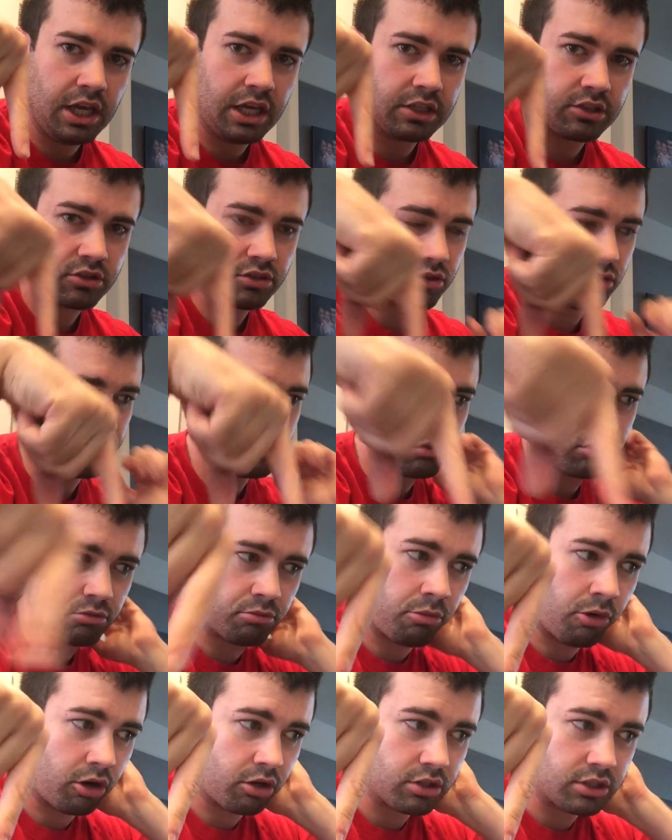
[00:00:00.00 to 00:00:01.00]
a shoulder
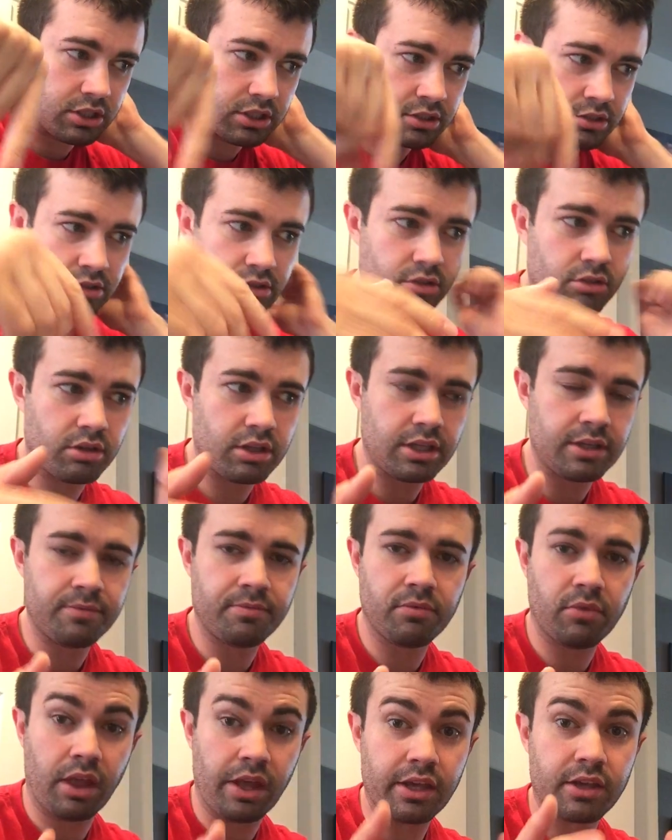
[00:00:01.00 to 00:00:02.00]
margin so
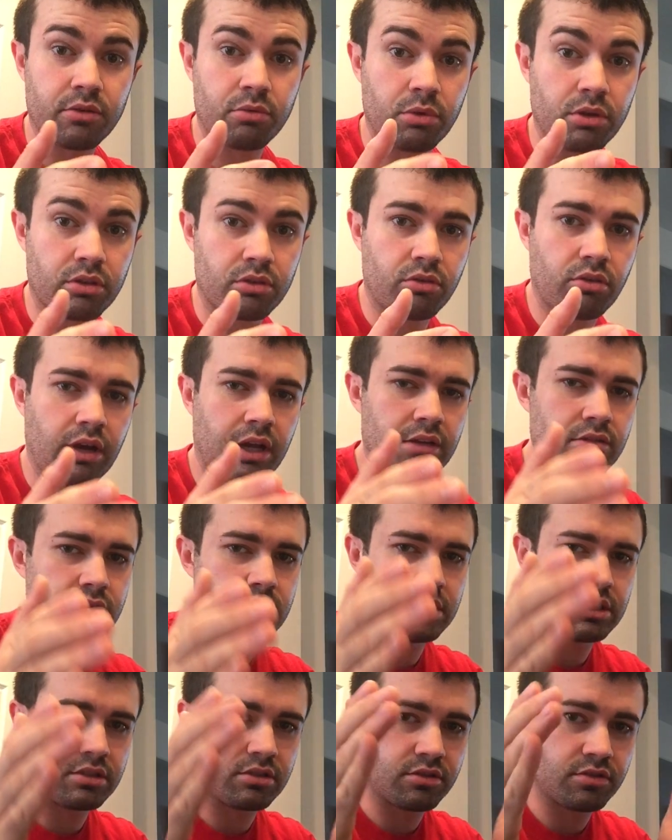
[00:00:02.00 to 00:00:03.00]
that, like with
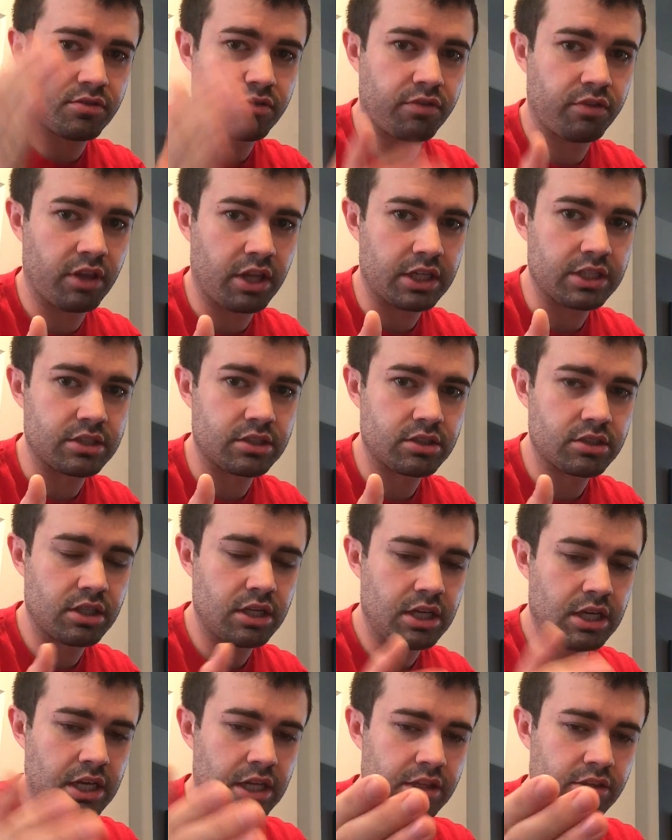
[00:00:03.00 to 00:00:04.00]
crowns, it's flush.
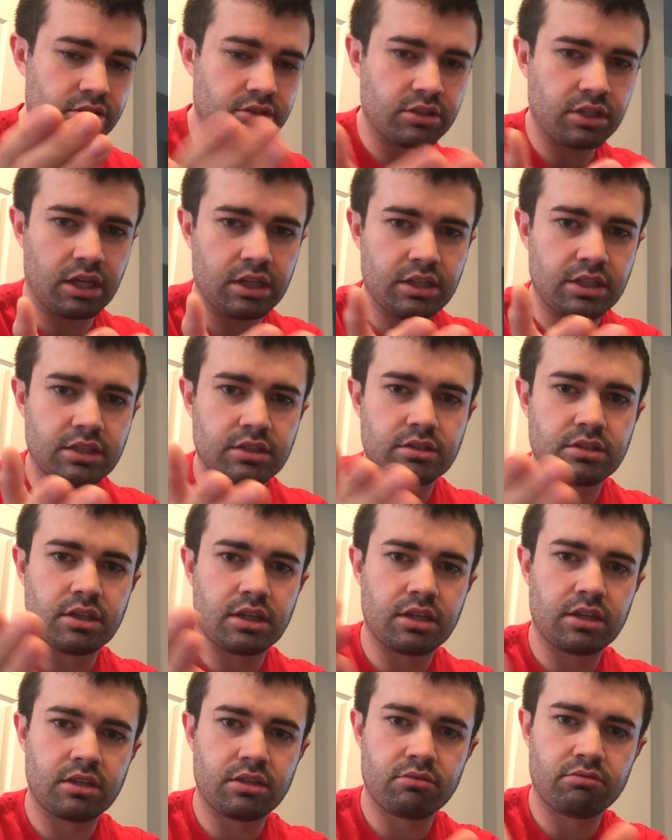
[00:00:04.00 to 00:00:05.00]
There's not this
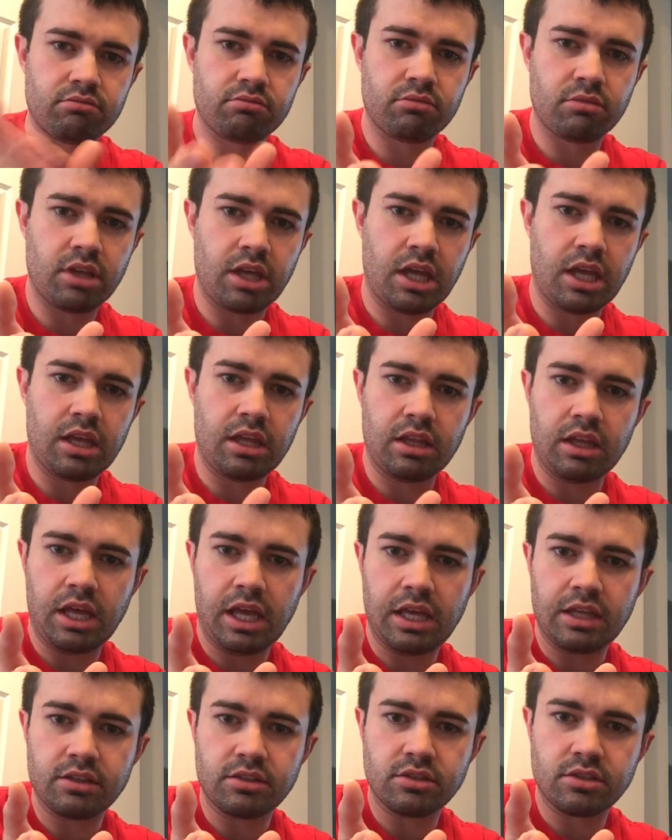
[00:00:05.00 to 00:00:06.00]
like
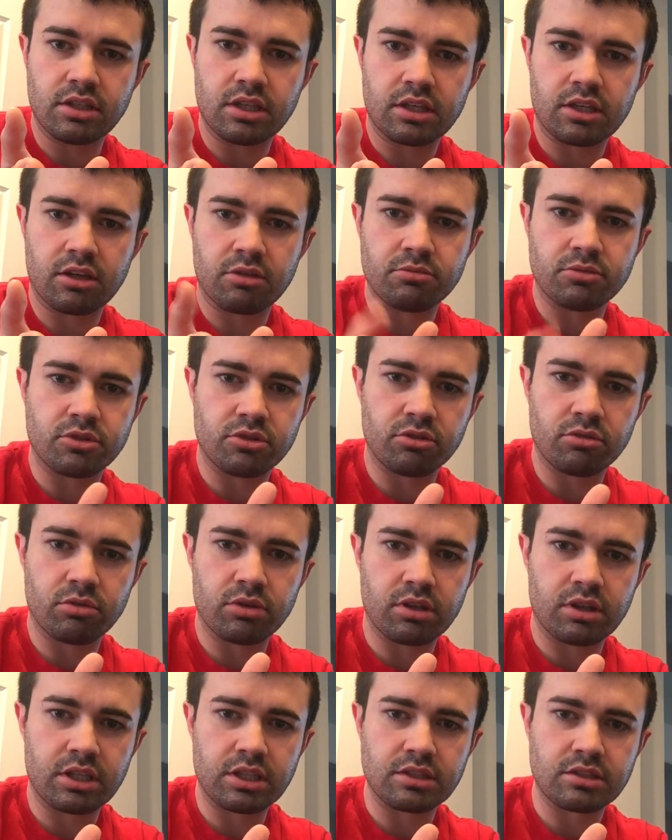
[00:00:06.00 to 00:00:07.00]
edge that comes to
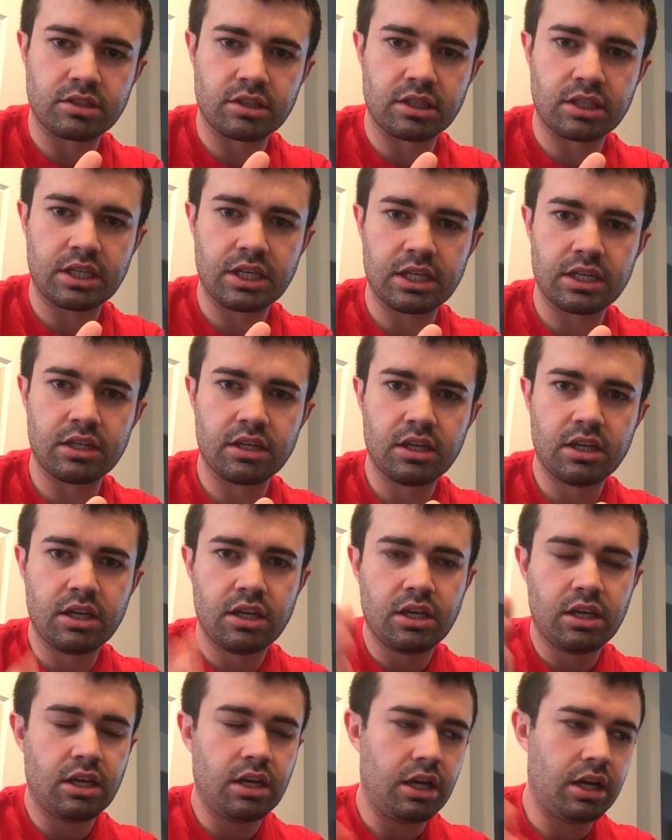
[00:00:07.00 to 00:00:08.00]
where things can get
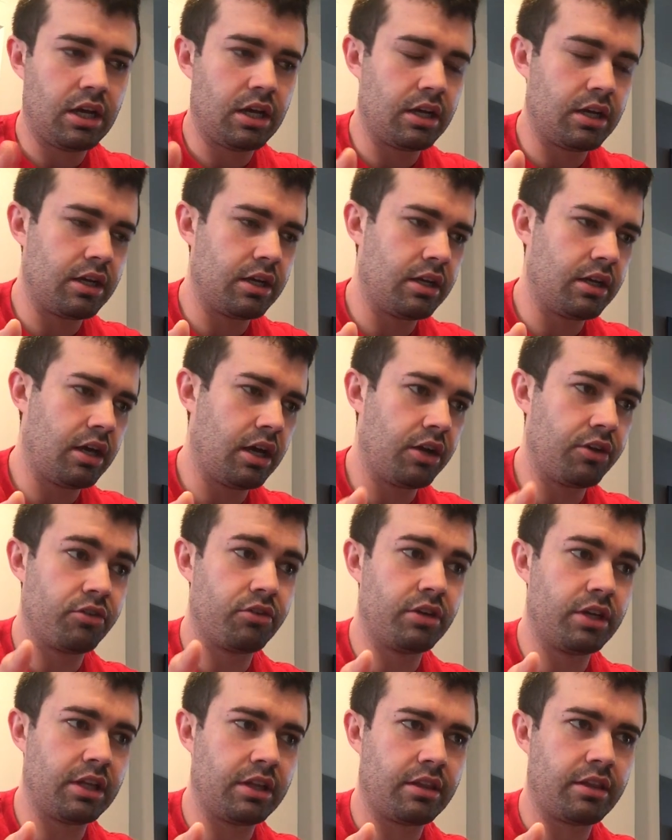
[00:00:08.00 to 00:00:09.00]

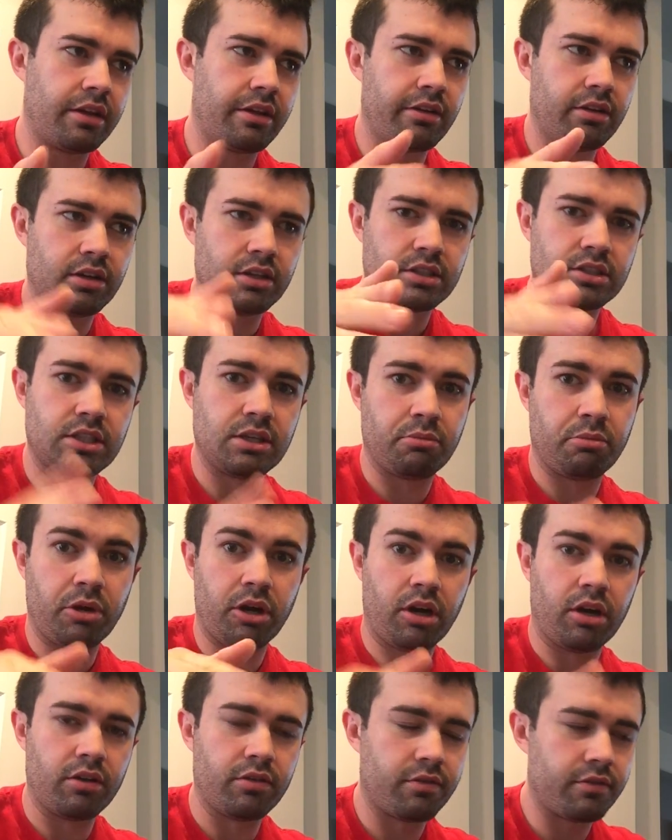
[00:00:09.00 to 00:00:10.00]
underneath there and chip
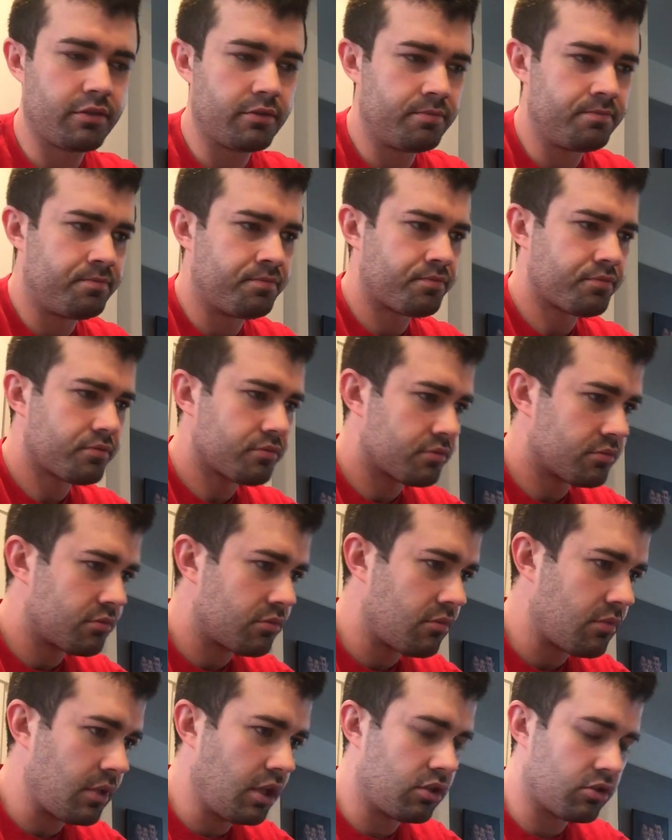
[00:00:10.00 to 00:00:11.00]
off.
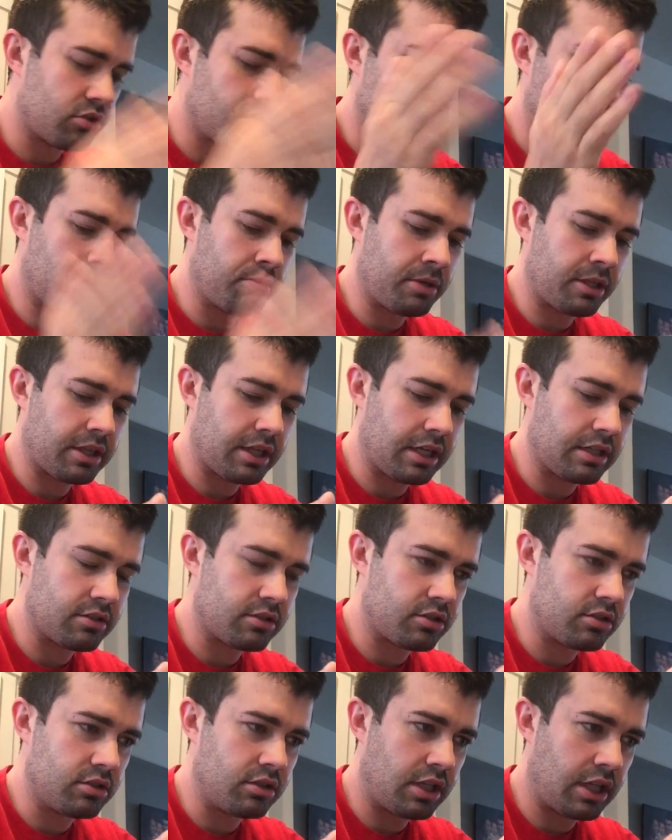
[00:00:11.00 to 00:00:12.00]
So you try to make that
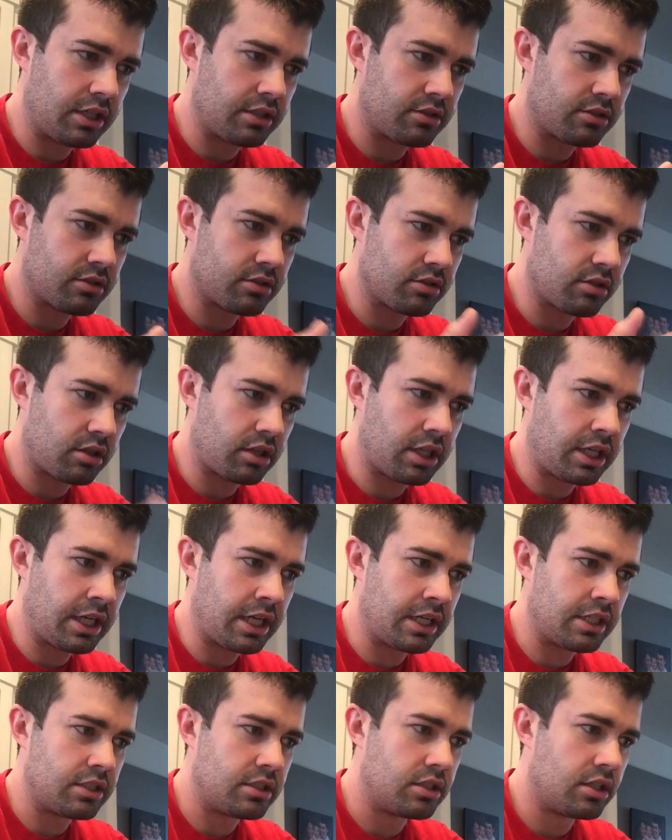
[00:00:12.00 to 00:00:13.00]
nice clean
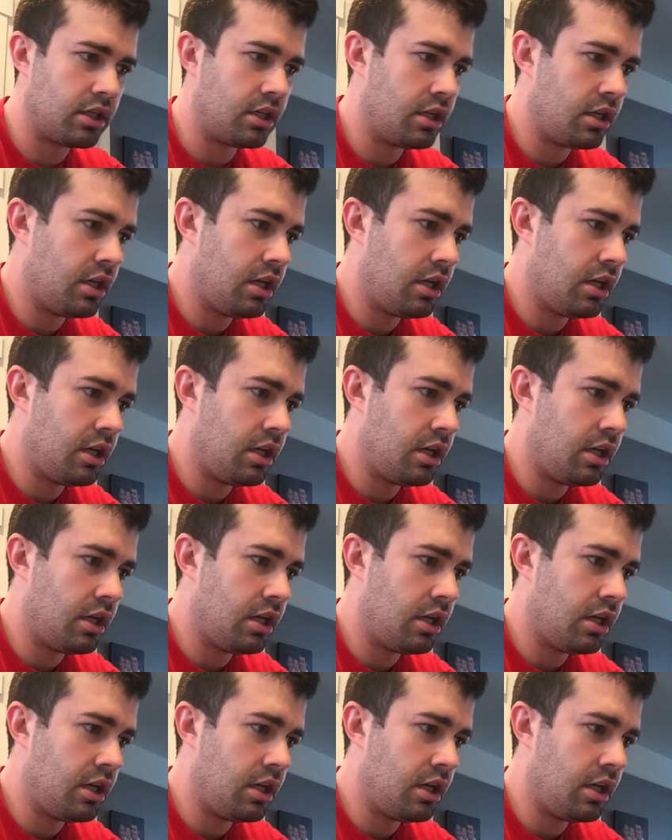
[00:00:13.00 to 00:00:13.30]
edge.